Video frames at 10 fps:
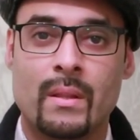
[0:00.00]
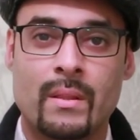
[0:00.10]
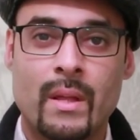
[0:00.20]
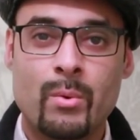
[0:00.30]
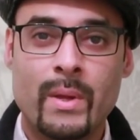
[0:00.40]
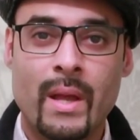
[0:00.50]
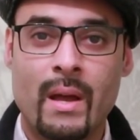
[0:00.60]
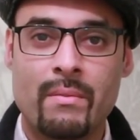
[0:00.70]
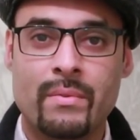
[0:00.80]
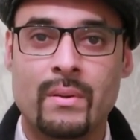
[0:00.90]
Then we
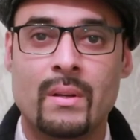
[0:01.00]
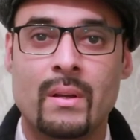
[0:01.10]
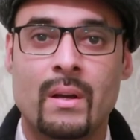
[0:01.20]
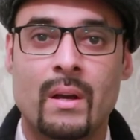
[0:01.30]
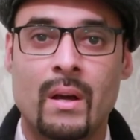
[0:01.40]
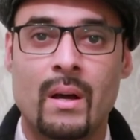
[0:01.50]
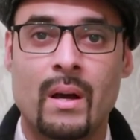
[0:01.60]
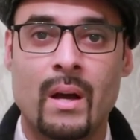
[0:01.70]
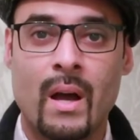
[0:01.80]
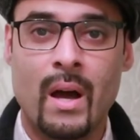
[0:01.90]
have
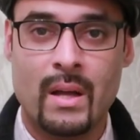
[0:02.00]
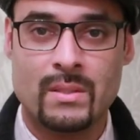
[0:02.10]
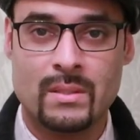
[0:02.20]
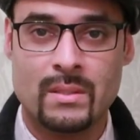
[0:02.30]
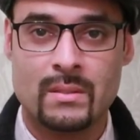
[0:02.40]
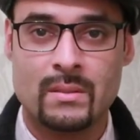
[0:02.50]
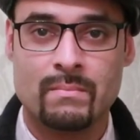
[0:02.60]
a hut.